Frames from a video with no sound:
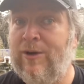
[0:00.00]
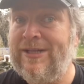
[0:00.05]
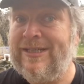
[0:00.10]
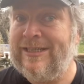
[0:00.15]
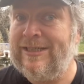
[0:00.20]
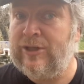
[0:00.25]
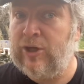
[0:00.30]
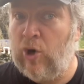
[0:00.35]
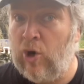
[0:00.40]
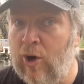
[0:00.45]

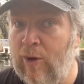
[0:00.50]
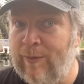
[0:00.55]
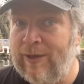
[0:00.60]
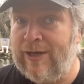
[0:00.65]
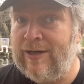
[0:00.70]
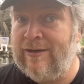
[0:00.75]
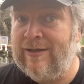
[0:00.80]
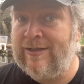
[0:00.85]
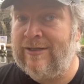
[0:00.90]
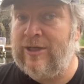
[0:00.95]

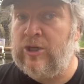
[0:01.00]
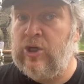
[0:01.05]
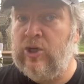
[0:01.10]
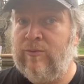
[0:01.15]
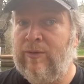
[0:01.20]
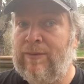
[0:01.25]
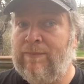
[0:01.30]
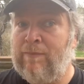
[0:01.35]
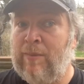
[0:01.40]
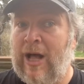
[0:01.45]
determined that the
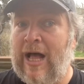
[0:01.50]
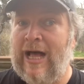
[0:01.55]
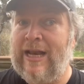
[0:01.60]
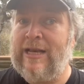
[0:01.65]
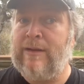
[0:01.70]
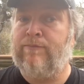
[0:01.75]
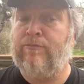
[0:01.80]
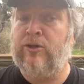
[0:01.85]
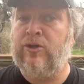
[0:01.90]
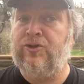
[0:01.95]
human
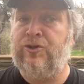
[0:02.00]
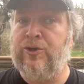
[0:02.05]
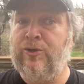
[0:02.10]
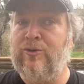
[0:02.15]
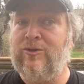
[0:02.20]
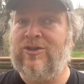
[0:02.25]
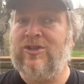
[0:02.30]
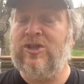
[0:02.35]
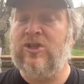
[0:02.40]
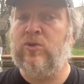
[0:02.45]
body
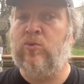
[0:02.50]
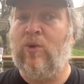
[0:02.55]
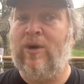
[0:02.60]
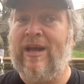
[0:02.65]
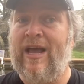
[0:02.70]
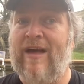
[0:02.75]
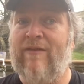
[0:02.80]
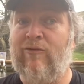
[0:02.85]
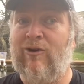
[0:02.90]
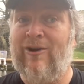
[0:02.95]
produces
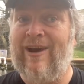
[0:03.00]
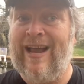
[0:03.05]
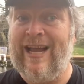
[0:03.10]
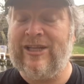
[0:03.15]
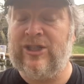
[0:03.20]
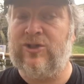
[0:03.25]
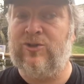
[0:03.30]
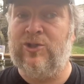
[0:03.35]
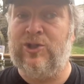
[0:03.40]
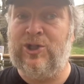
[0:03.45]
whatever
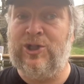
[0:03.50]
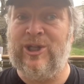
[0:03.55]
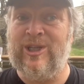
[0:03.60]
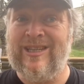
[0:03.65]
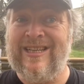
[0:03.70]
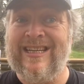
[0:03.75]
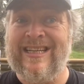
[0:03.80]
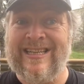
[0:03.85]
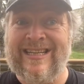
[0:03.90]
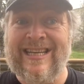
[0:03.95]

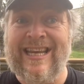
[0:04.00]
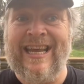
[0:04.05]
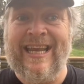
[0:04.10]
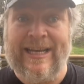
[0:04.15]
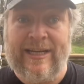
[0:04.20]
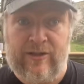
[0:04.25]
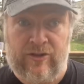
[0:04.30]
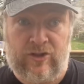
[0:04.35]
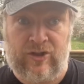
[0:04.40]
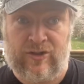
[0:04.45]
estrogen it
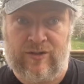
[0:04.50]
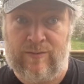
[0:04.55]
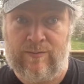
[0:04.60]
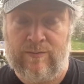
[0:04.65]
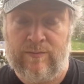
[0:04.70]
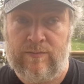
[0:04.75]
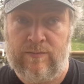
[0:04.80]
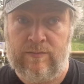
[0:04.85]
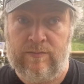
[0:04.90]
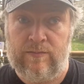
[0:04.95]
needs.
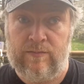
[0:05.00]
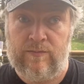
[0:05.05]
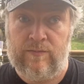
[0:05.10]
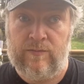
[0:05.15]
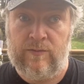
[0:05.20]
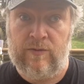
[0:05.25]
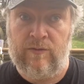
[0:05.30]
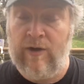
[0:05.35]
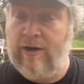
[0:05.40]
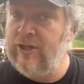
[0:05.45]

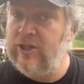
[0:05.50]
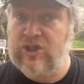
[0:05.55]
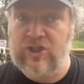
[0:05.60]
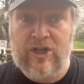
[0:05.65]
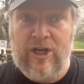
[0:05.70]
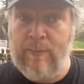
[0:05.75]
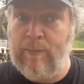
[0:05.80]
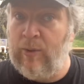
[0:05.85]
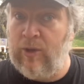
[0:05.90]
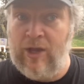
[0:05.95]
Very
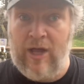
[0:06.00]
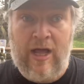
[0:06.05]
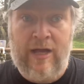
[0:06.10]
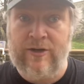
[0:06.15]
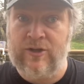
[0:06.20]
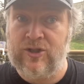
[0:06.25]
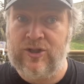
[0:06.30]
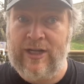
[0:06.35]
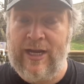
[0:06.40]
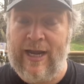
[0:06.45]
simple to
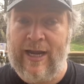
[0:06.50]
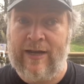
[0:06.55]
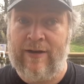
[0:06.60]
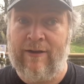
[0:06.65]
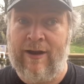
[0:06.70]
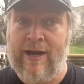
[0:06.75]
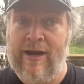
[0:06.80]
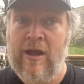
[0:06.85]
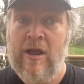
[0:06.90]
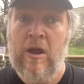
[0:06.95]
understand,
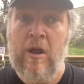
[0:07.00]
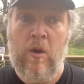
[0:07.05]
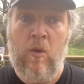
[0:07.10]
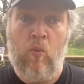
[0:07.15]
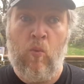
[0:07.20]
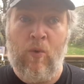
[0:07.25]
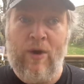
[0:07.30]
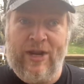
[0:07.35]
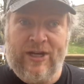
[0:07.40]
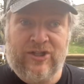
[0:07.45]
right?
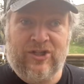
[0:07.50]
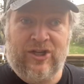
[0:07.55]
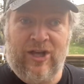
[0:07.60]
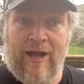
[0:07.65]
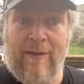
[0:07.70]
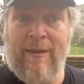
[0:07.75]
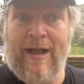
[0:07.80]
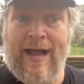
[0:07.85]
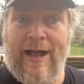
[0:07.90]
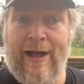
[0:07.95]
We
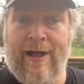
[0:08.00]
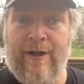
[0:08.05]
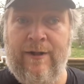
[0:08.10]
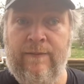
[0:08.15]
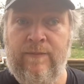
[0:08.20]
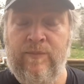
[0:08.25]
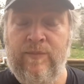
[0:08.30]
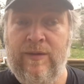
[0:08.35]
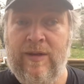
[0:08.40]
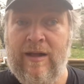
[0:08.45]
somehow
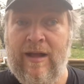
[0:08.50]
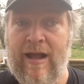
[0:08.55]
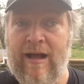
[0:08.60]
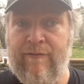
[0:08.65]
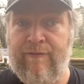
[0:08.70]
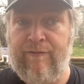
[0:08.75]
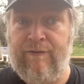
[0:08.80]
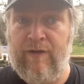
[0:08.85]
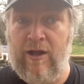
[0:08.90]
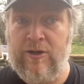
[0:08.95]

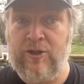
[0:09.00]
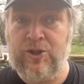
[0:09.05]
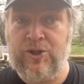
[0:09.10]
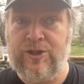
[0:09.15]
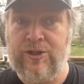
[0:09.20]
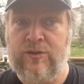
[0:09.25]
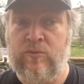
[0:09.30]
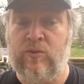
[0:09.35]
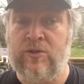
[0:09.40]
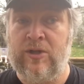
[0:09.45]
have
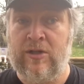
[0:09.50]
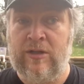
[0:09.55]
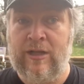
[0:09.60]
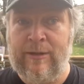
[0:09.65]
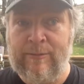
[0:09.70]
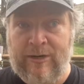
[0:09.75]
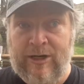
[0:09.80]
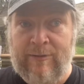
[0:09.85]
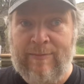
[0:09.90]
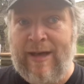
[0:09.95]
functioned with the
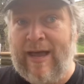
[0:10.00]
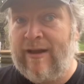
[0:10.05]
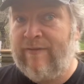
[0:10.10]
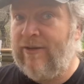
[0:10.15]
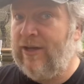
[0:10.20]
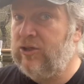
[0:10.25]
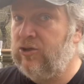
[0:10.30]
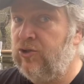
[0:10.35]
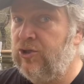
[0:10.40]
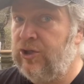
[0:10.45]
limited amount of
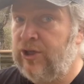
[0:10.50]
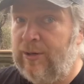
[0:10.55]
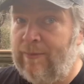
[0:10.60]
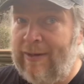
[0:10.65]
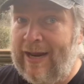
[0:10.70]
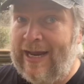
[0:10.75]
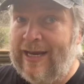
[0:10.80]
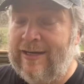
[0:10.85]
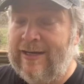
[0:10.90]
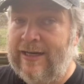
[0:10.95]
estrogen a
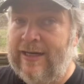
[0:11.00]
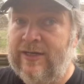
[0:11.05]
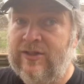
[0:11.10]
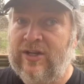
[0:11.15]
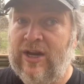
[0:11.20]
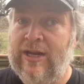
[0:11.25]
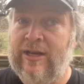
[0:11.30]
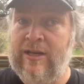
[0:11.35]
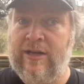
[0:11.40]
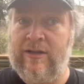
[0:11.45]
man needs
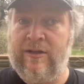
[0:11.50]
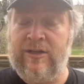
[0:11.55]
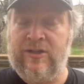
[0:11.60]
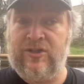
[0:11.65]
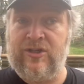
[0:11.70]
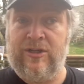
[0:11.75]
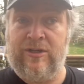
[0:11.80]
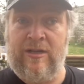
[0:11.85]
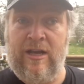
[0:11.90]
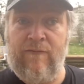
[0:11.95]
and the
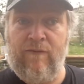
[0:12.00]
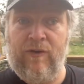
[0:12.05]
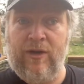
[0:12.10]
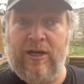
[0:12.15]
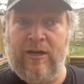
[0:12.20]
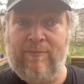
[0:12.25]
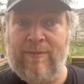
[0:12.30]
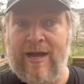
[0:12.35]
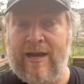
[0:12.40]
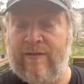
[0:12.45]

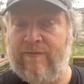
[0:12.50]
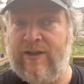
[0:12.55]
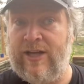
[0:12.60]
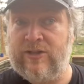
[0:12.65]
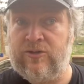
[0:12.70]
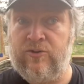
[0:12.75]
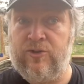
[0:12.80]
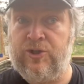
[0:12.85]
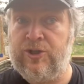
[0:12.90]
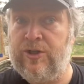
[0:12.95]
significant amount of
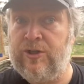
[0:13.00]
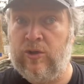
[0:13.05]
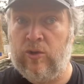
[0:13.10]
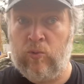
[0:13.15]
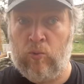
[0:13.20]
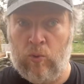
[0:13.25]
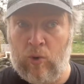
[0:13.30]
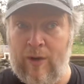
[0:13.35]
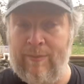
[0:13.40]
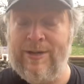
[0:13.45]
estrogen that a
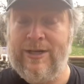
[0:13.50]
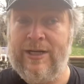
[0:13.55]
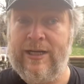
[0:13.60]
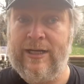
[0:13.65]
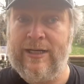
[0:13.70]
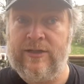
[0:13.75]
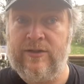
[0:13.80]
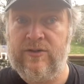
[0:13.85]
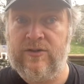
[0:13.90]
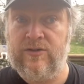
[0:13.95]
woman
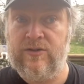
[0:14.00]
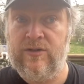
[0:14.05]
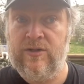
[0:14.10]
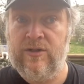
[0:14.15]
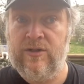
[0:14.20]
needs